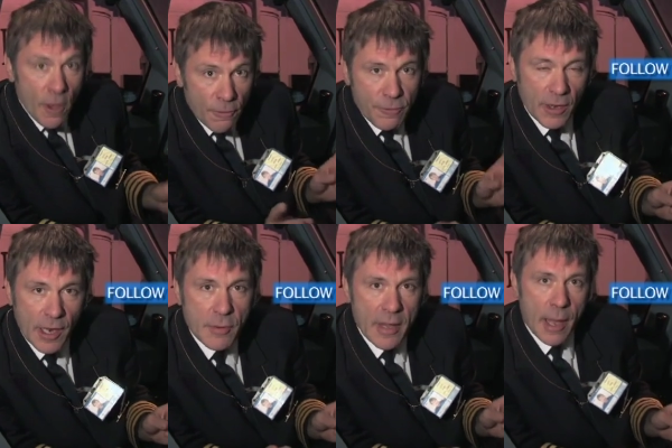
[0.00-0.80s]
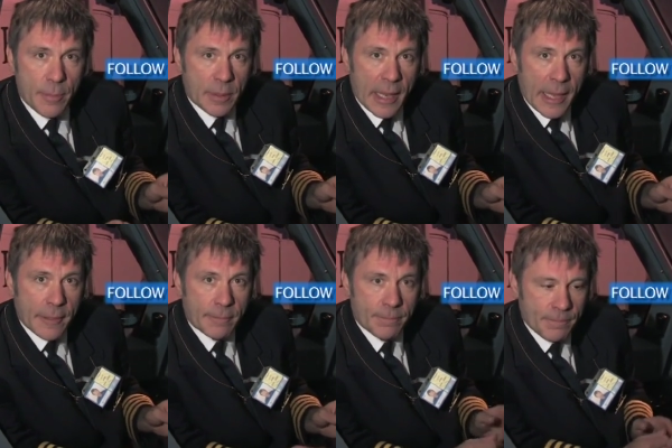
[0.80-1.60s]
Follow that plan.
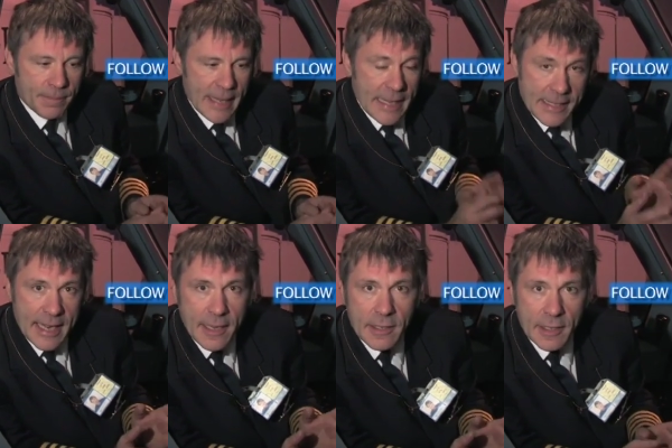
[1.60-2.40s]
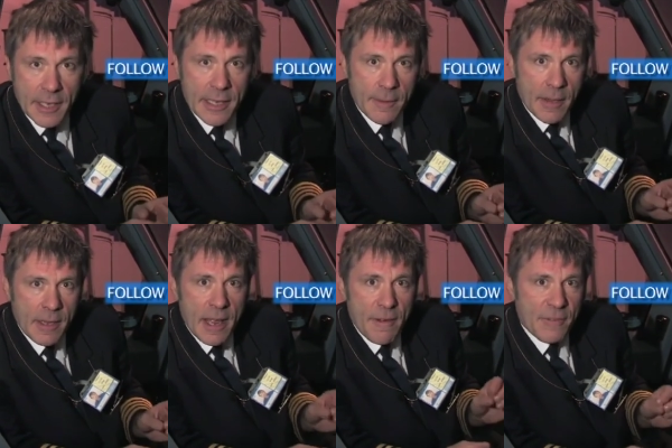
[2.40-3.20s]
Secondly,
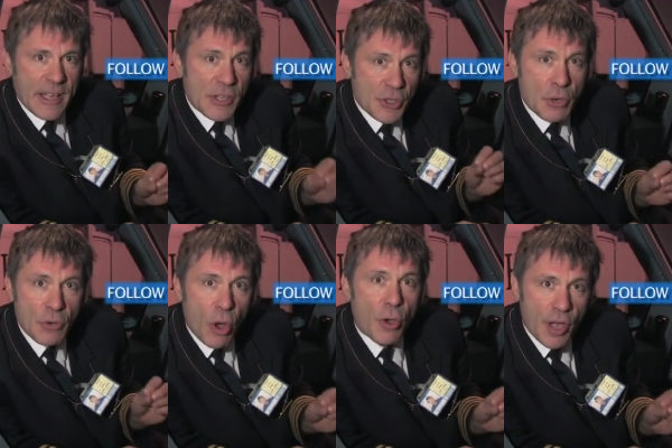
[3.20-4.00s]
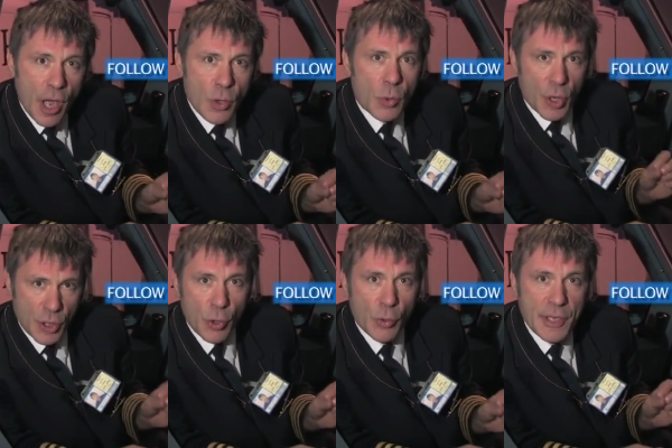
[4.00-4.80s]
if things do not go
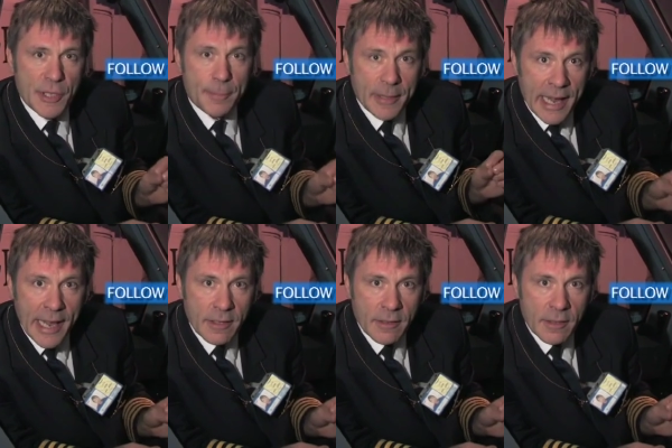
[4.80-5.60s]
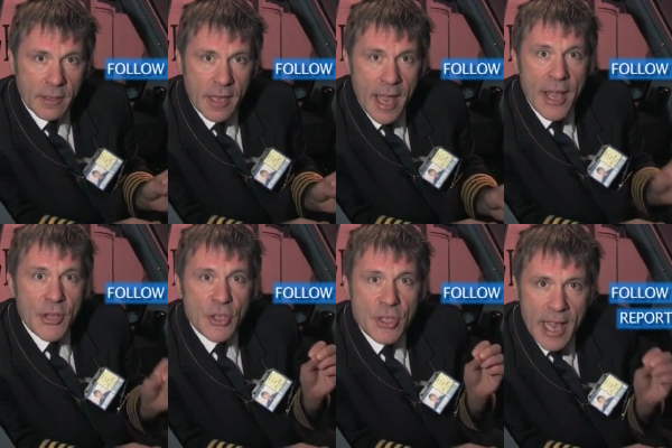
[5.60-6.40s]
according to plan,
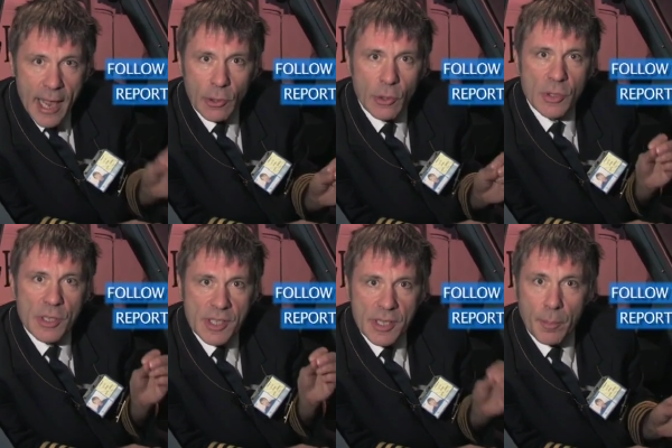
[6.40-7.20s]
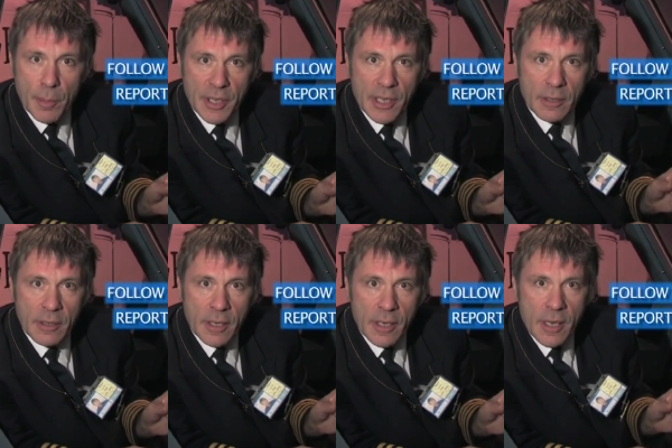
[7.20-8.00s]
tell somebody.
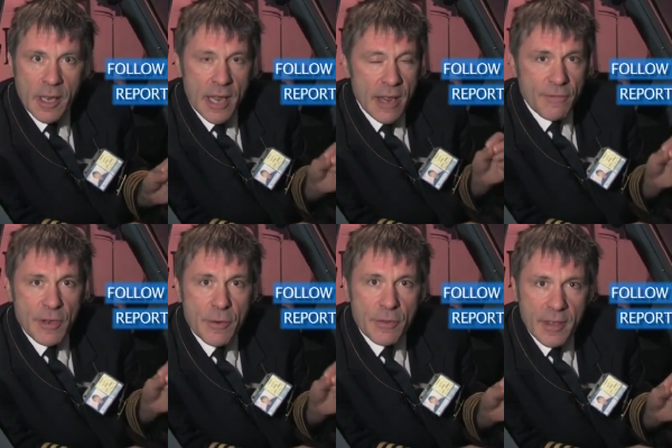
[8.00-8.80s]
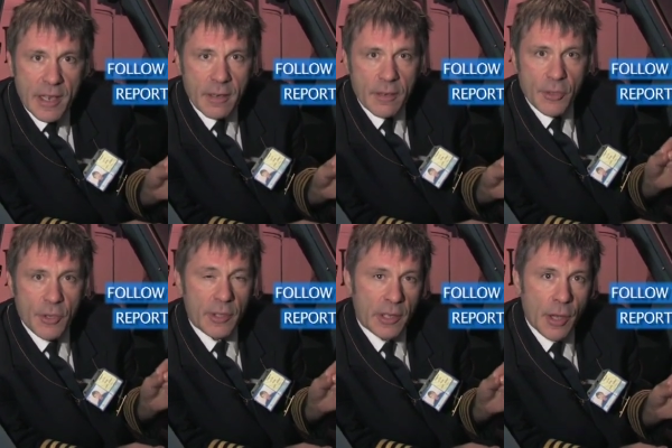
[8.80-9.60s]
If you think
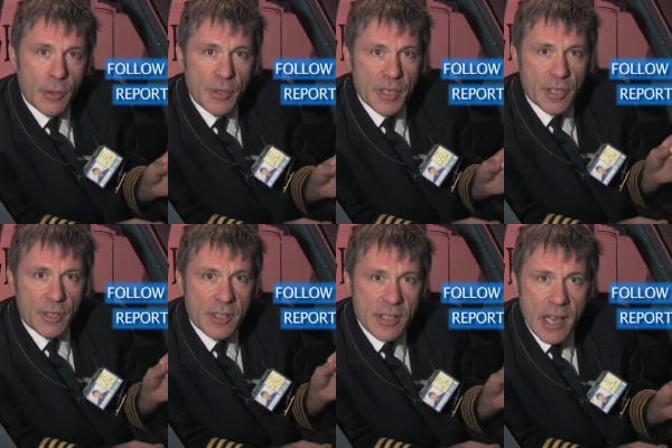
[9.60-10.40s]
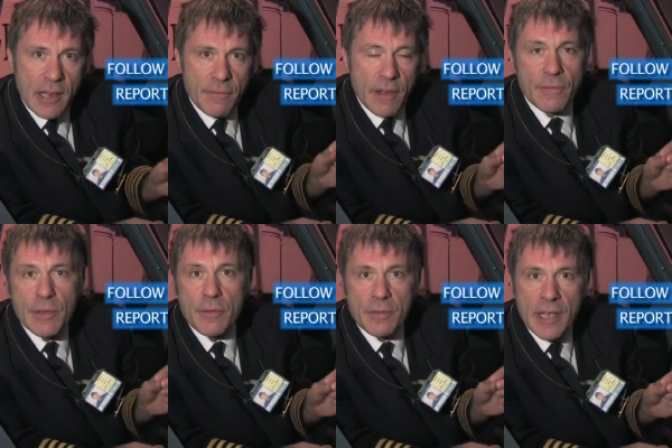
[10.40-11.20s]
that the load is unsafe, if
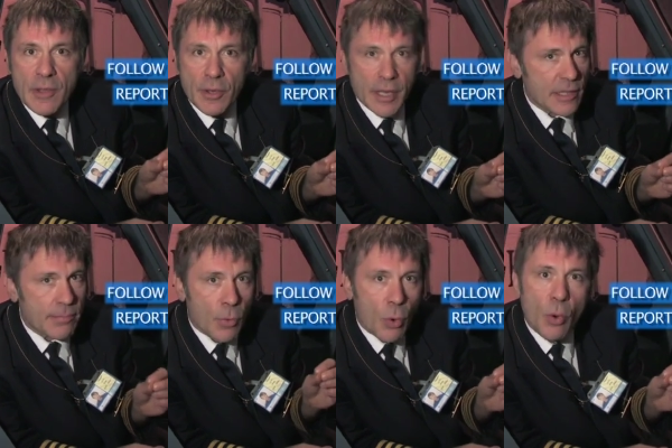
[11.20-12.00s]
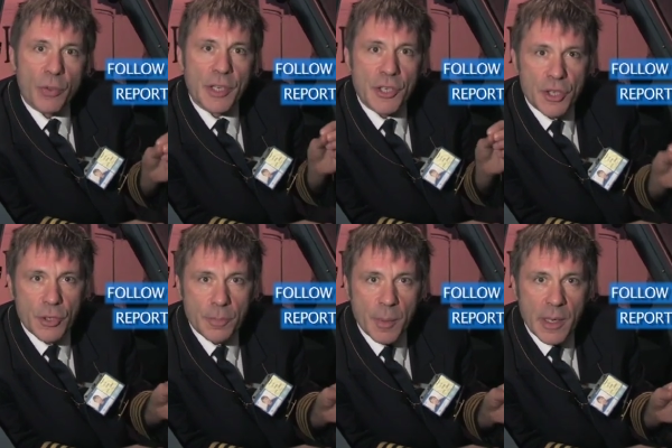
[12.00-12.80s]
you think that it's more than it
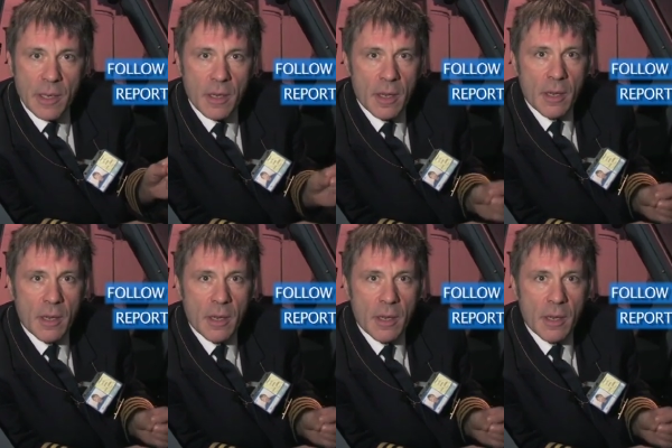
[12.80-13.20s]
should be,